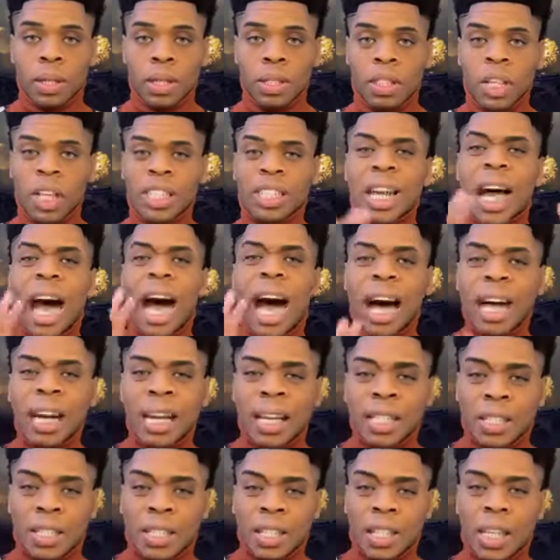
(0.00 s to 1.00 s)
Just
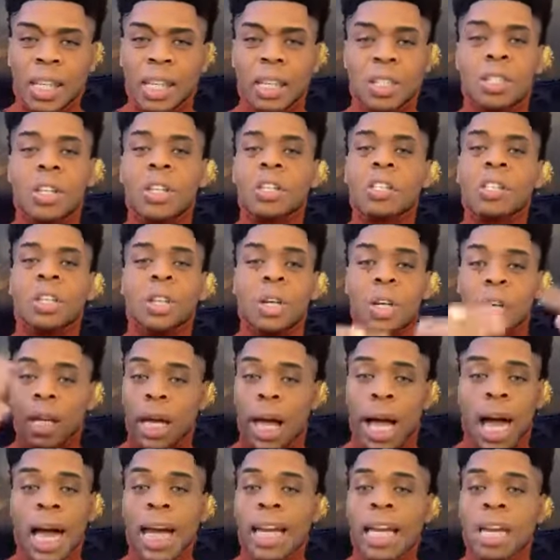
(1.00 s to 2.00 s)
honesty. Just,
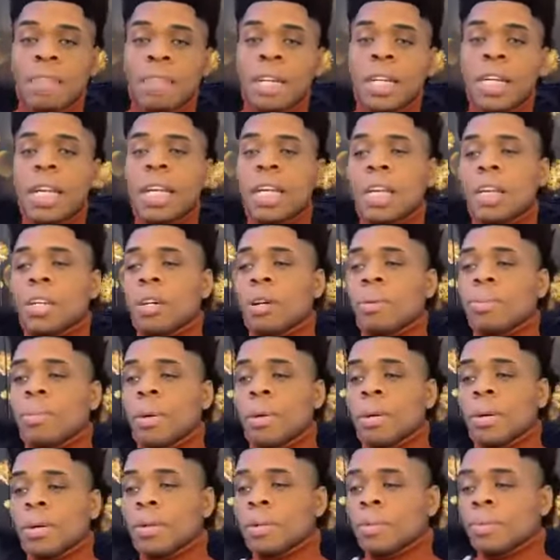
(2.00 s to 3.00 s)
I ain't even need it no
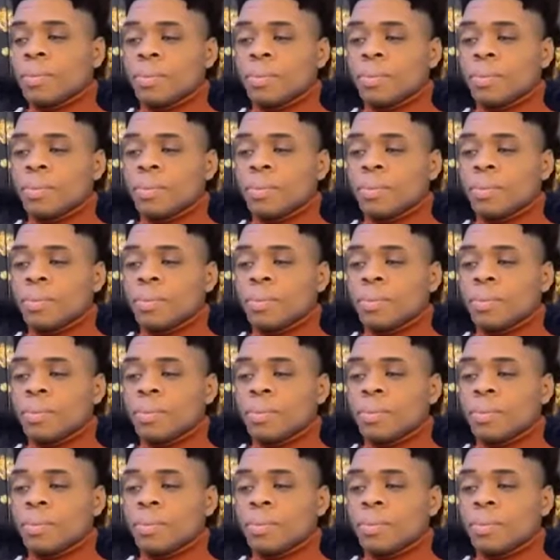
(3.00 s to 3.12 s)
more.